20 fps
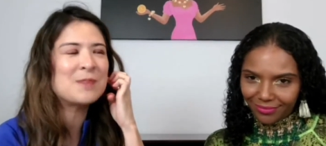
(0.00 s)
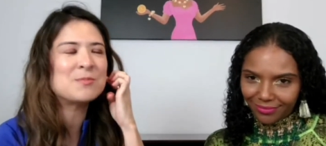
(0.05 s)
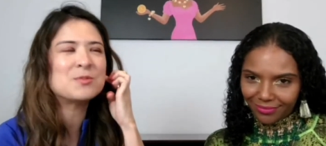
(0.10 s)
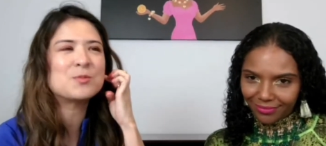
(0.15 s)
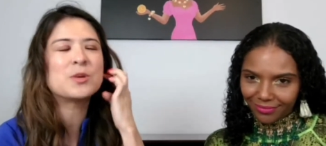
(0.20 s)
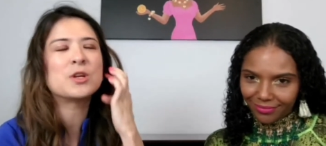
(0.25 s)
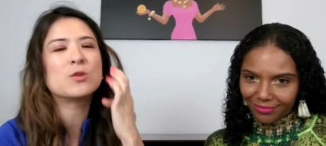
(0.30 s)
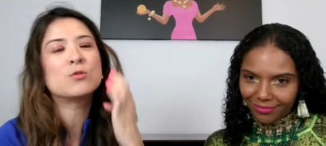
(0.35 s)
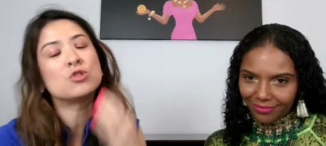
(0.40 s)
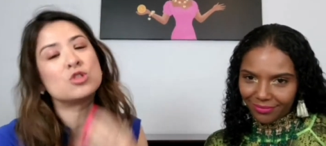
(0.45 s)
Speaker 1: But it
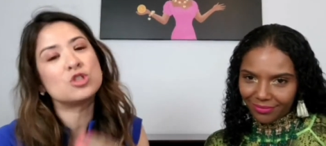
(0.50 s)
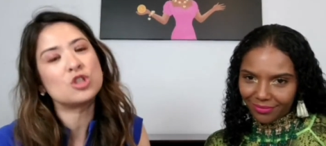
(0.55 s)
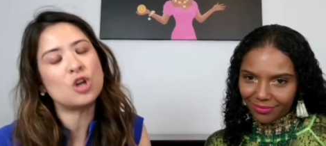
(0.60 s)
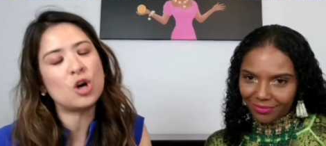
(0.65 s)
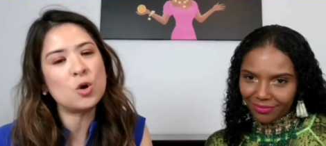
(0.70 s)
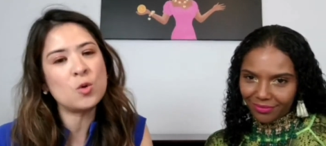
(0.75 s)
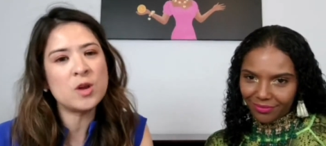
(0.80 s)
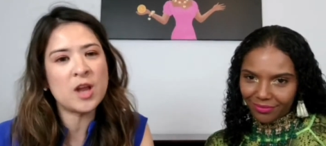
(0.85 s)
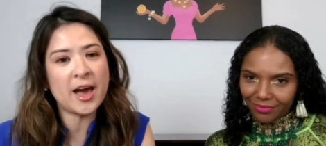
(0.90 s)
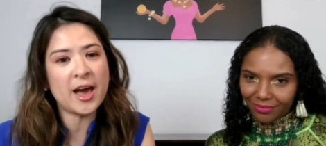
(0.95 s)
was so
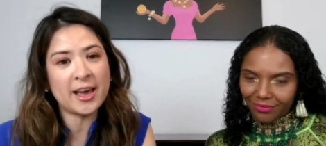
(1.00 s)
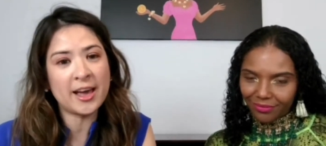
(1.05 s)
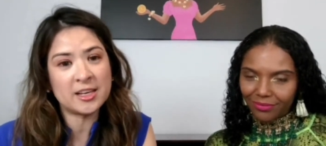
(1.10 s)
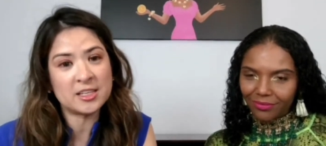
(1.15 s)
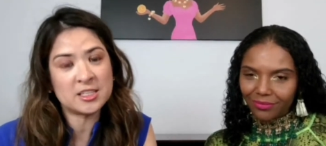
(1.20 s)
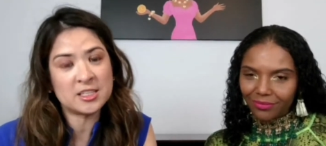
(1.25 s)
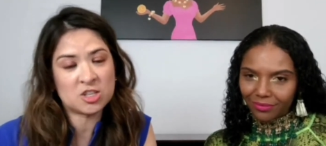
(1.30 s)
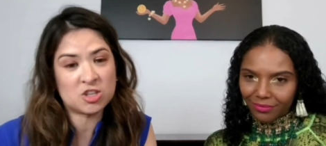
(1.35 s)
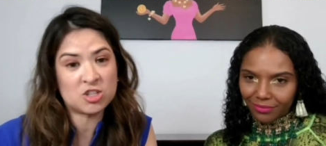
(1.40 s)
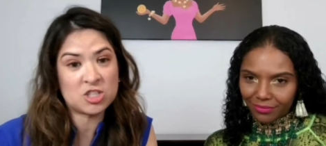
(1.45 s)
nice
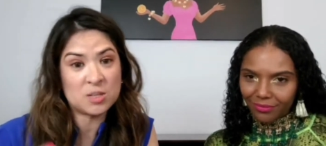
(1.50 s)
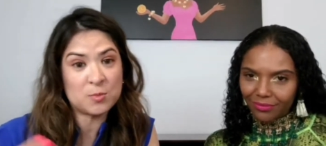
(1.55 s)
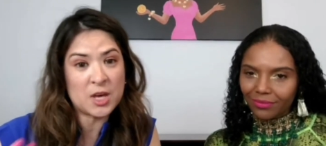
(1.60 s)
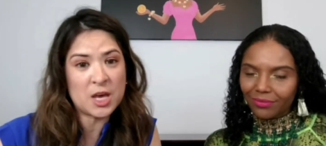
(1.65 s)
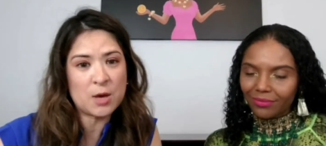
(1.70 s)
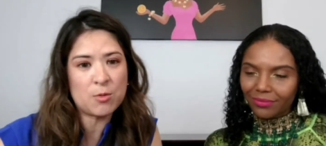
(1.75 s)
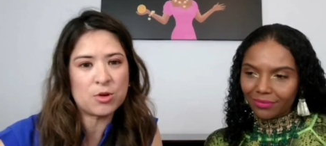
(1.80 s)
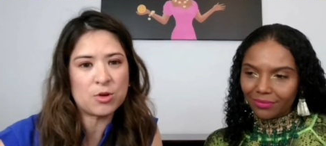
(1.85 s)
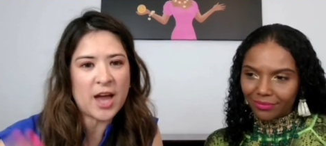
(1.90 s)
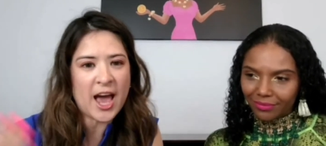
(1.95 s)
just to be
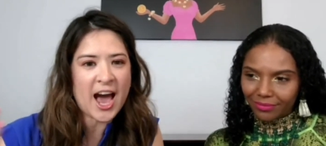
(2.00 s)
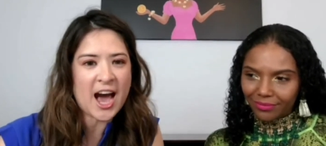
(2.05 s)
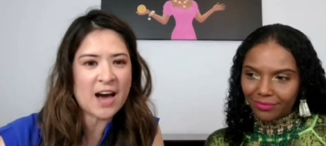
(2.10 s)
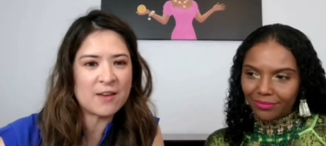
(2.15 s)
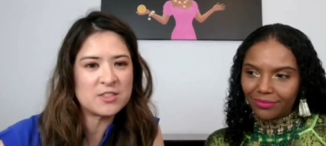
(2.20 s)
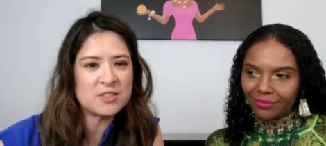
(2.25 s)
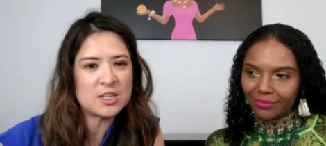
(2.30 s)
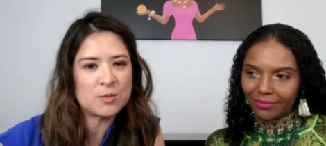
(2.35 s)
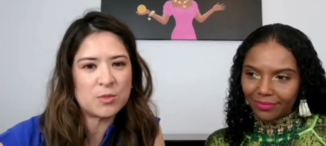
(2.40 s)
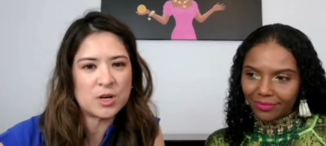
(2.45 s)
able to have
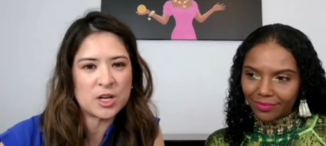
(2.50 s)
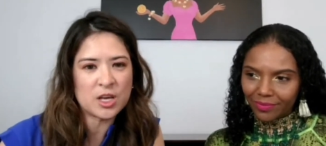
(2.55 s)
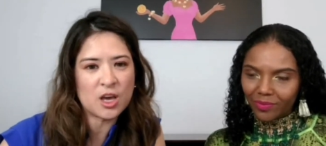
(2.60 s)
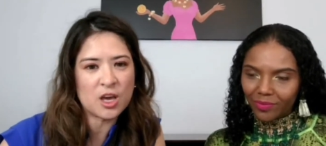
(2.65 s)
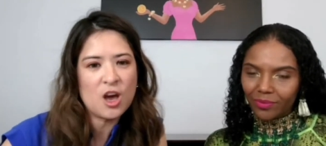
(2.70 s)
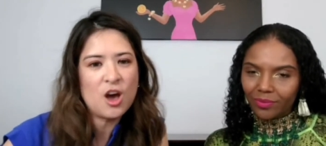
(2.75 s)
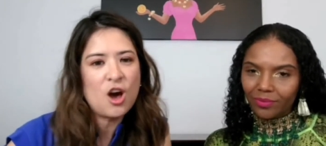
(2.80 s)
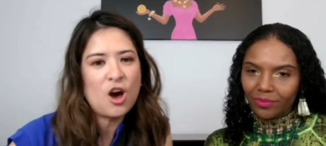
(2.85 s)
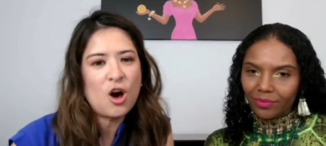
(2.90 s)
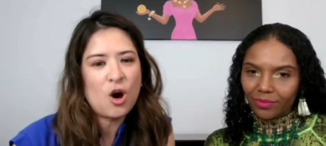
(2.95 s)
somebody
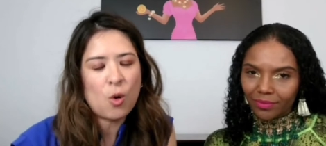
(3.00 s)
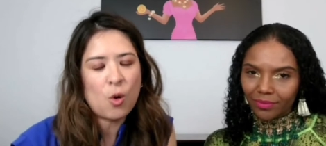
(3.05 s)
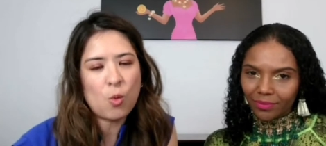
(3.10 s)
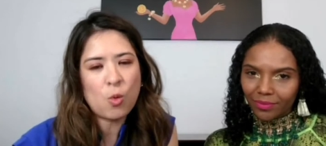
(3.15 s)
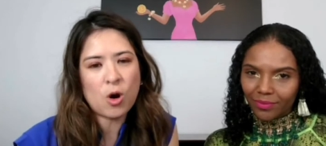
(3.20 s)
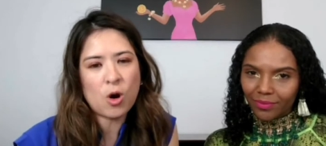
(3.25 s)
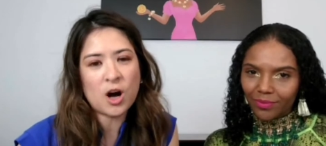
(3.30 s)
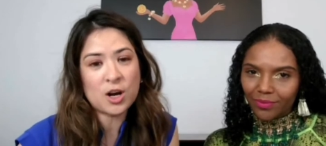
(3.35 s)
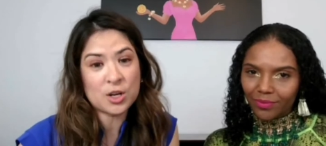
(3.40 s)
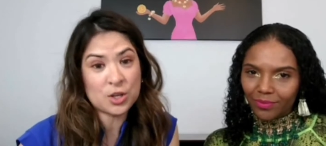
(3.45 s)

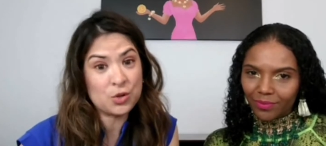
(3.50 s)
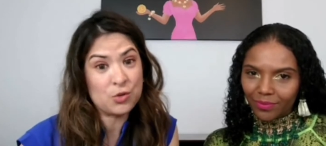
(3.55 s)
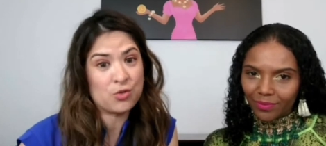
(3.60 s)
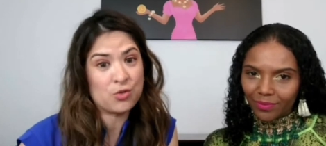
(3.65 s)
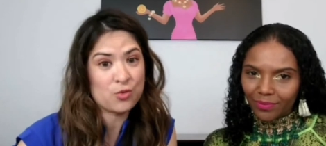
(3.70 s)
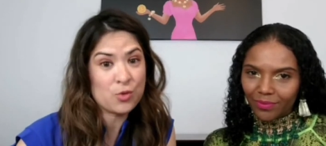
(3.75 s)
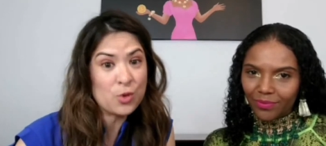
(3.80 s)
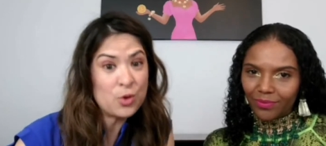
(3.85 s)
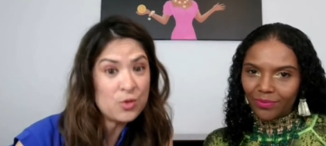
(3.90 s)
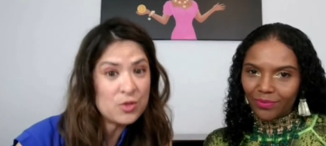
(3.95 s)
walk you
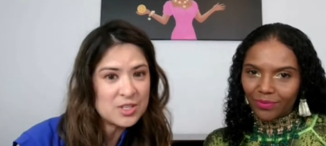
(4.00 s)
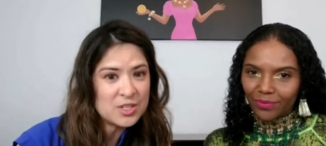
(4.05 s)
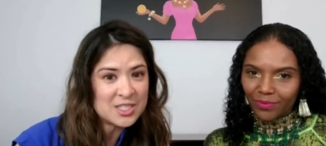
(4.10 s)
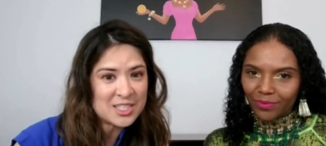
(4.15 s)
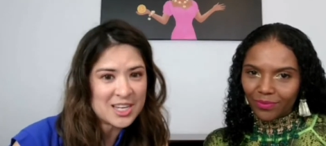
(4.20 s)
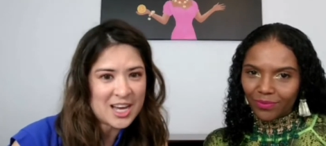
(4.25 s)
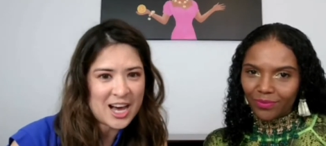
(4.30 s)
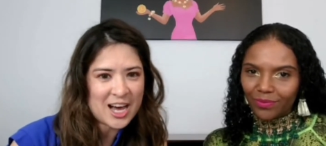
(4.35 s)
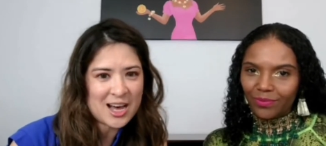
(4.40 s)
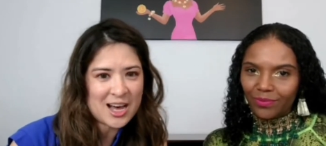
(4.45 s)
through the
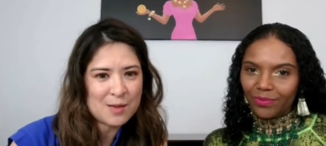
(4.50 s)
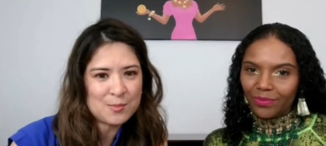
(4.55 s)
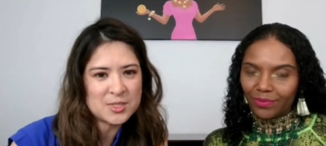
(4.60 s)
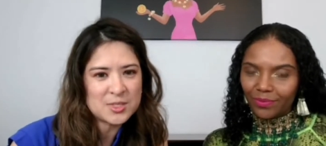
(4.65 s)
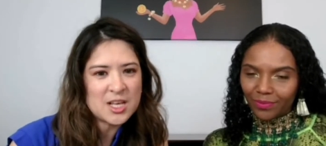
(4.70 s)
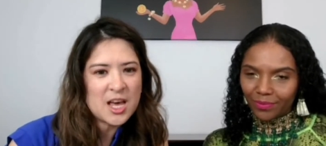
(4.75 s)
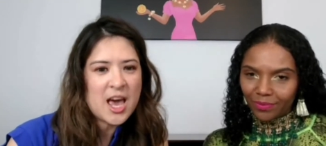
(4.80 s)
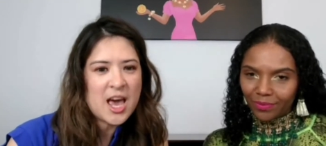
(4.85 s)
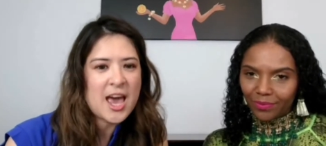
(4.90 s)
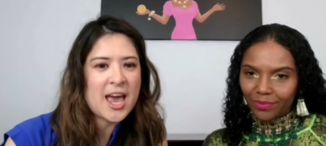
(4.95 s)
steps
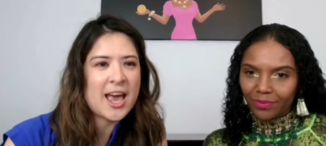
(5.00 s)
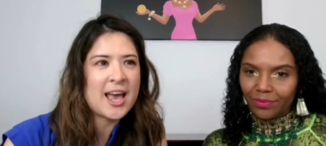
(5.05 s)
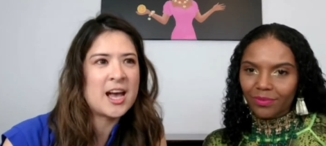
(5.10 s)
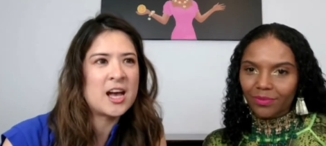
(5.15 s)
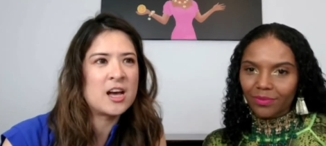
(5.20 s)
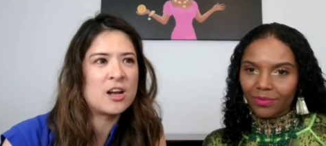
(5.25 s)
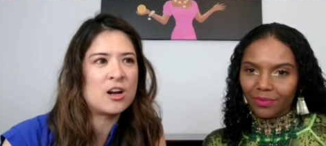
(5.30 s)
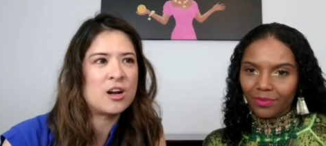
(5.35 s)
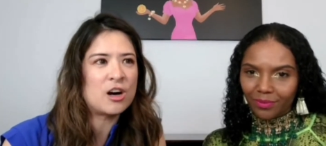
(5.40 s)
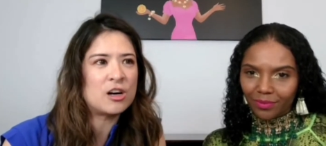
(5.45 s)
and
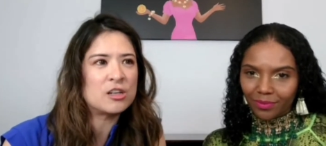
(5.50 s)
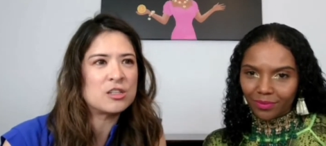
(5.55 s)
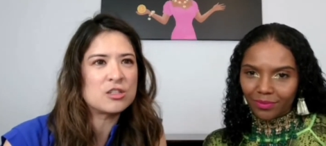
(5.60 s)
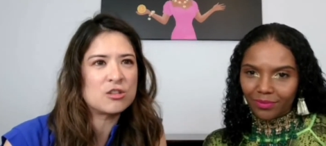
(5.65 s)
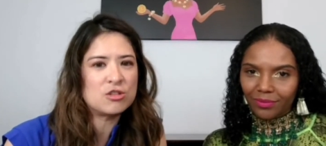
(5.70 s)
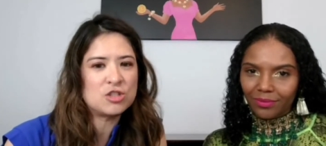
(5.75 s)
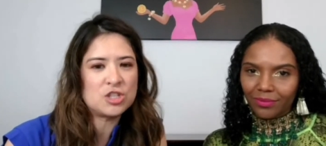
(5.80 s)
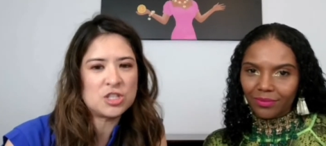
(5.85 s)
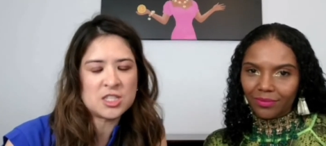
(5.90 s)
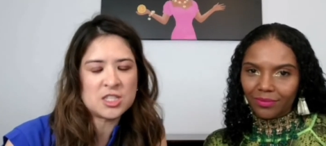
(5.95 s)
also
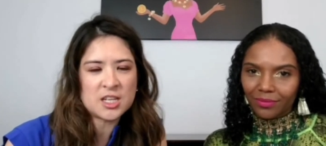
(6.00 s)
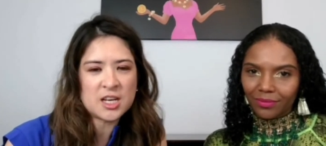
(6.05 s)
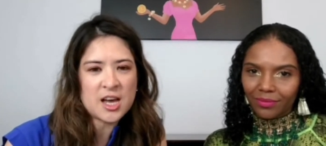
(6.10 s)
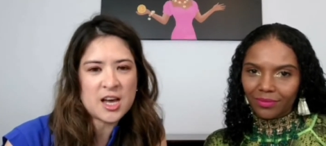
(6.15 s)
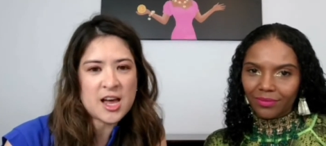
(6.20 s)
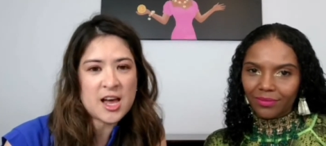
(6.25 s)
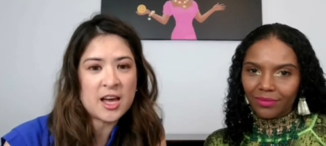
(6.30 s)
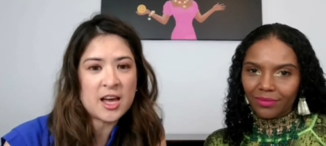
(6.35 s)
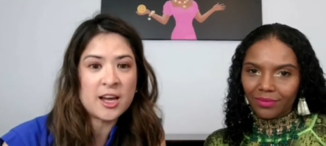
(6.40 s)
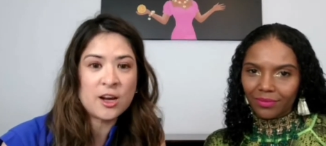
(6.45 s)
just to
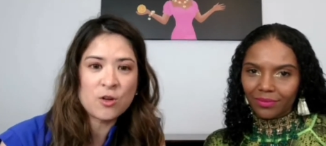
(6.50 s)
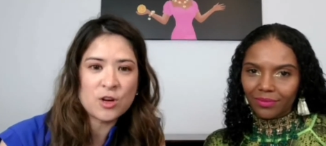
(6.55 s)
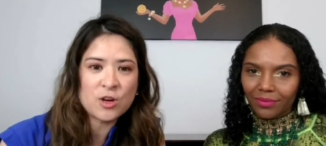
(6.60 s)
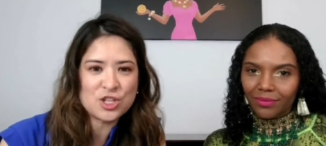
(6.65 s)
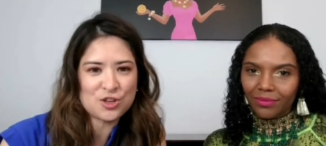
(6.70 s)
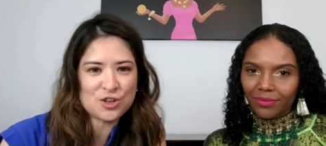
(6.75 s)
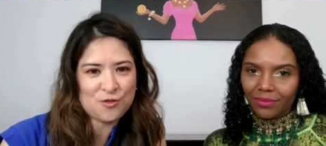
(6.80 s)
increase your